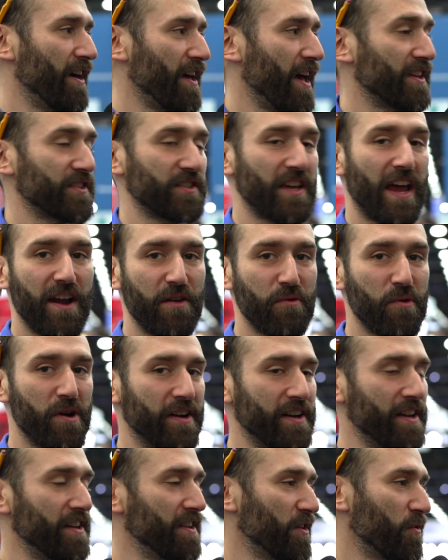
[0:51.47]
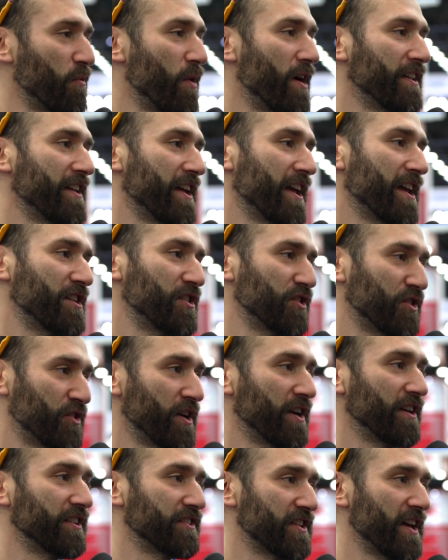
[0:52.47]
as anyone in the welding
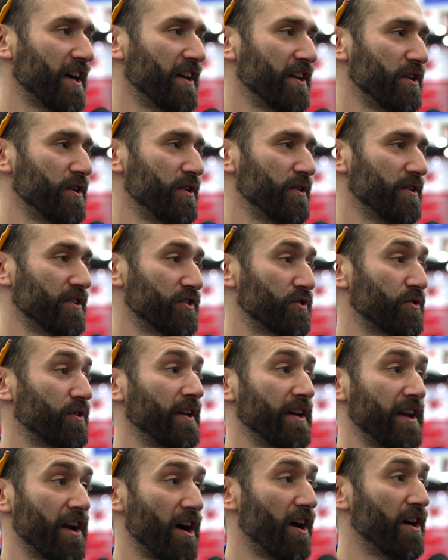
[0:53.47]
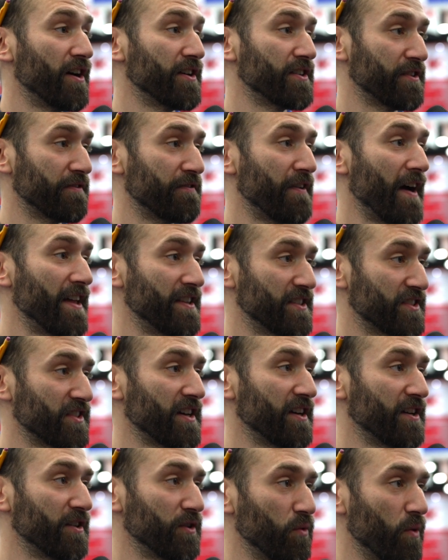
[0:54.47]
industry will tell you, it's really hard to find
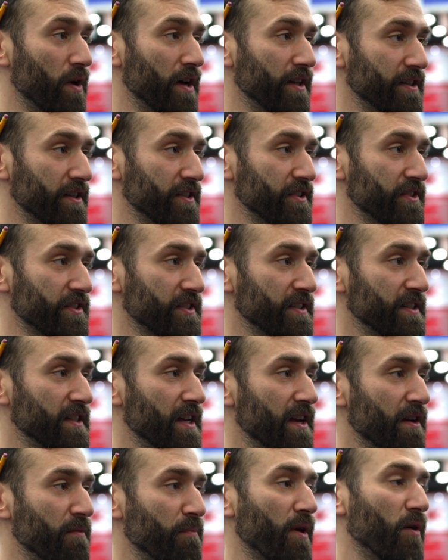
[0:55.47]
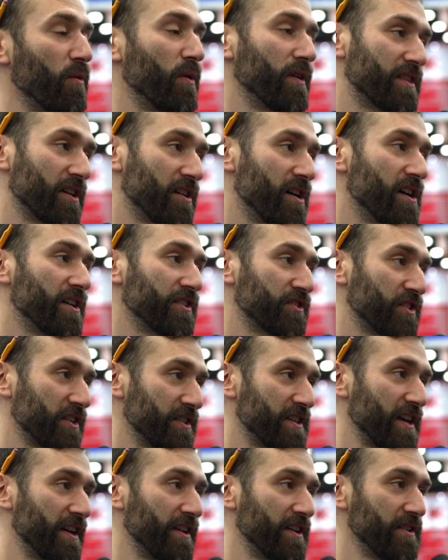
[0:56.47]
skilled welders. But what they'll also
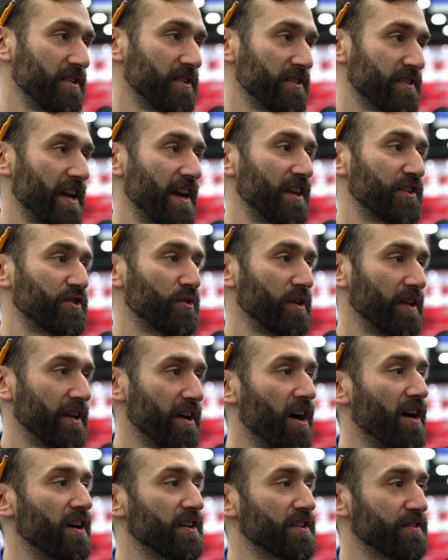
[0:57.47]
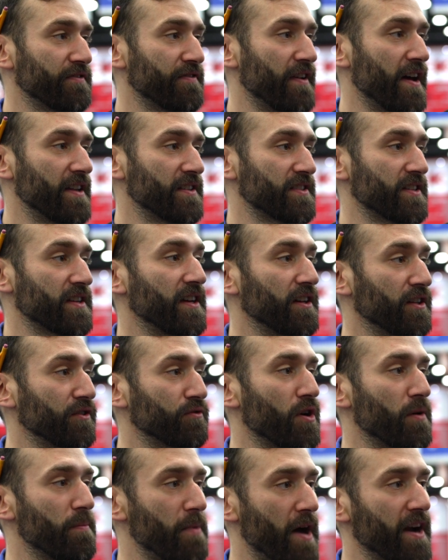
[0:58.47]
tell you is that it's really hard to find skilled
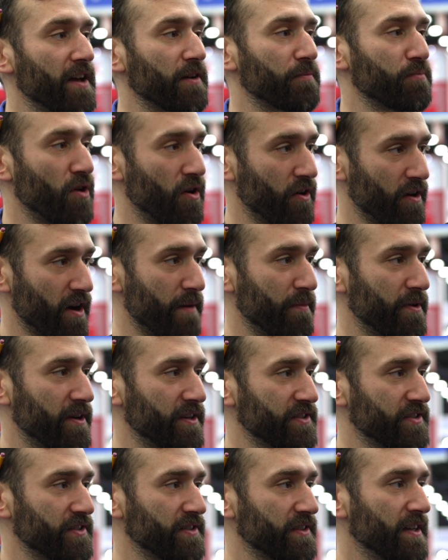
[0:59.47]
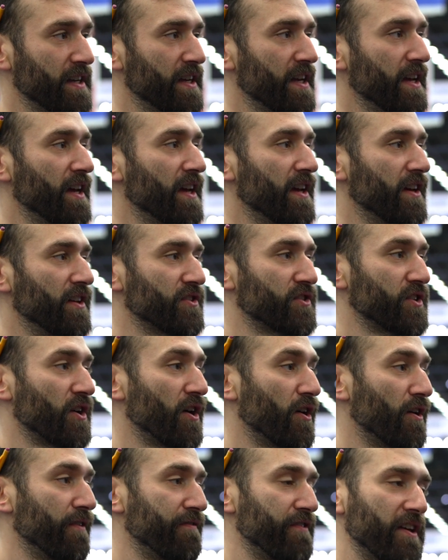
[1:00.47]
robotic programmers.
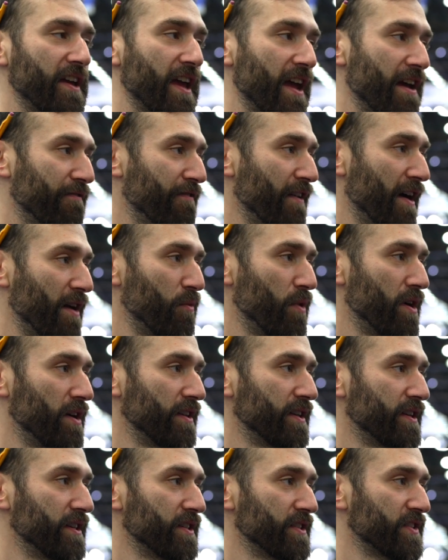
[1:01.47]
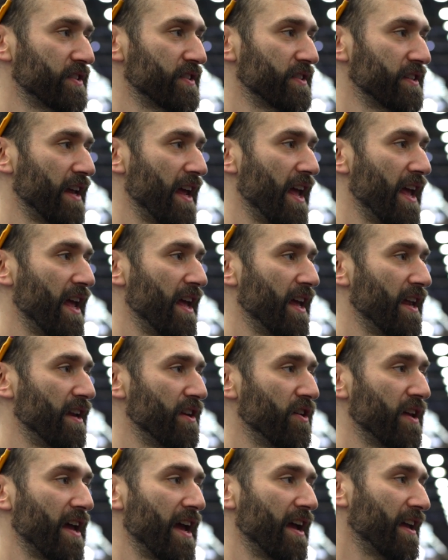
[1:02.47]
So if you can't find welders and
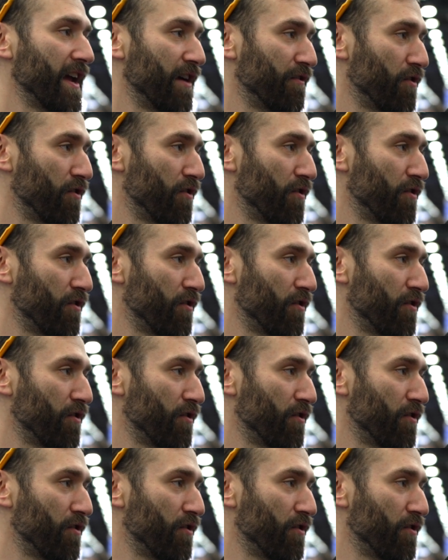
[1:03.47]
you can't get